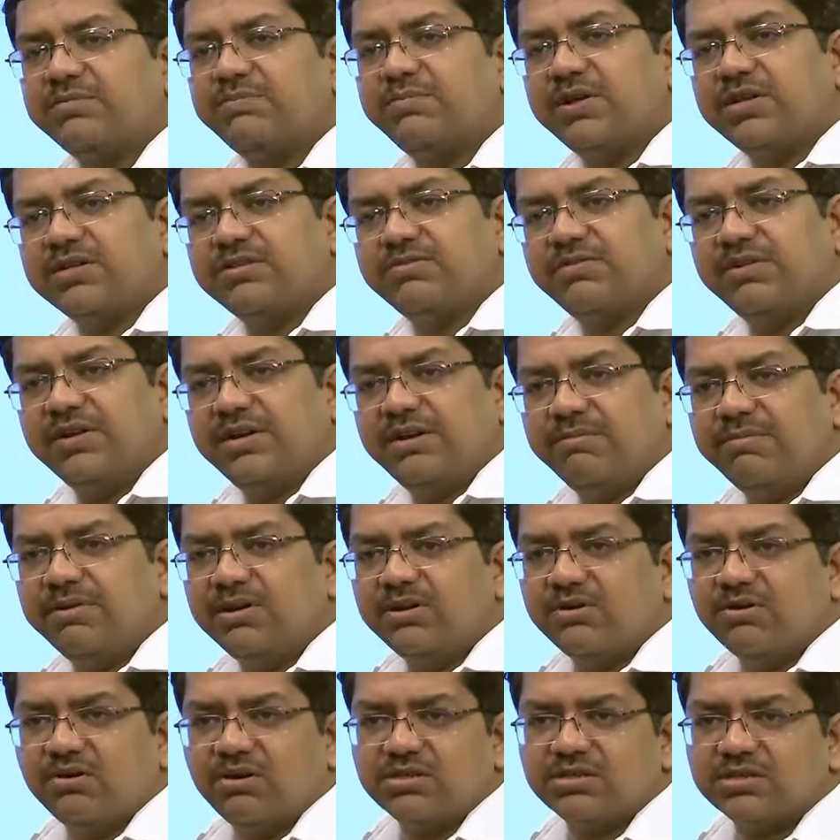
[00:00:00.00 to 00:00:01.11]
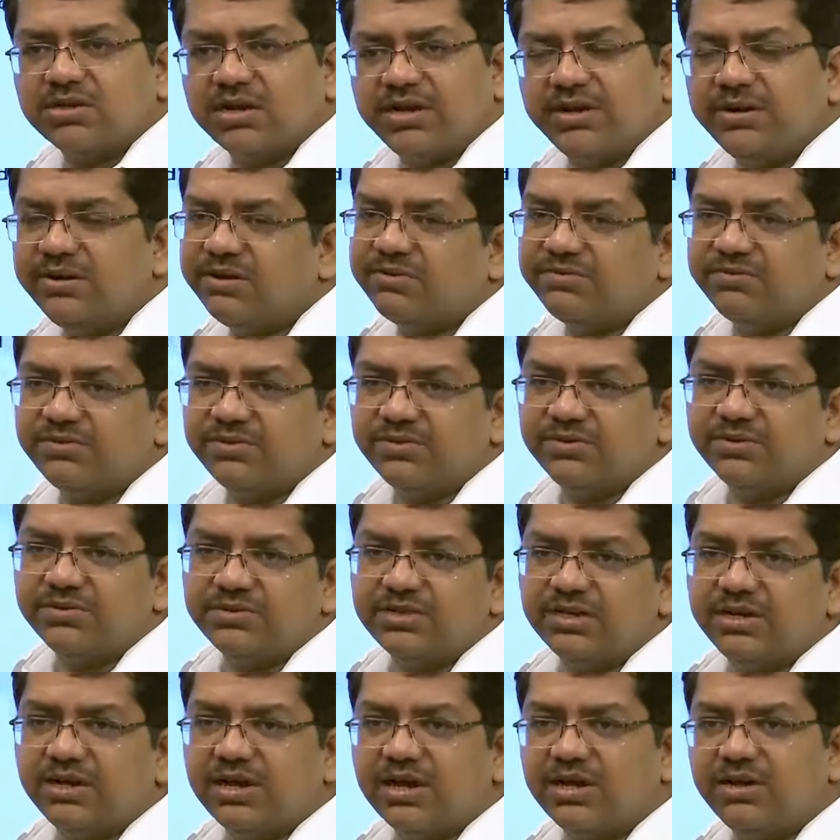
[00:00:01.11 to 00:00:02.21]
plus variable cost kind of
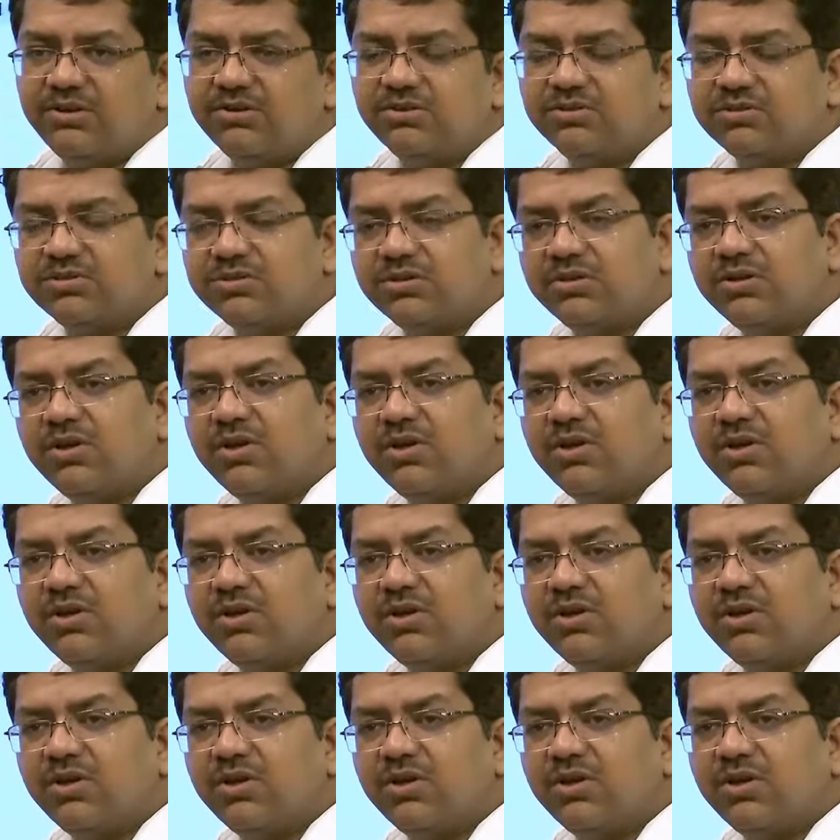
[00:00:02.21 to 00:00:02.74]
scenarios